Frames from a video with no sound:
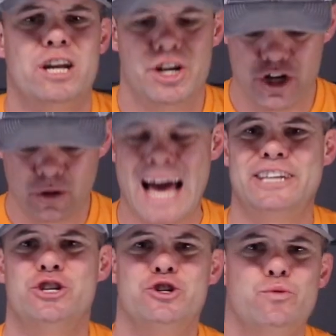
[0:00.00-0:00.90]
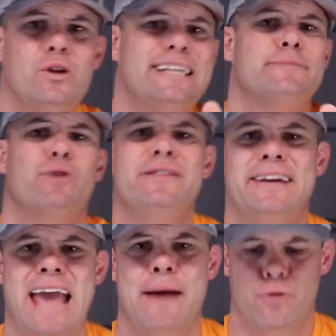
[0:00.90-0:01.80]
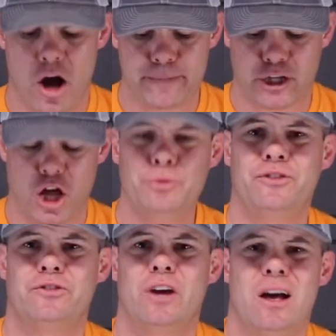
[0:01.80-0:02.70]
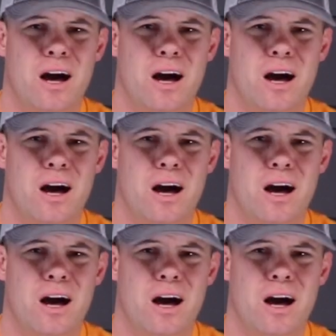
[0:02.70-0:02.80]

gonna do, like usual, is bring the camera up close,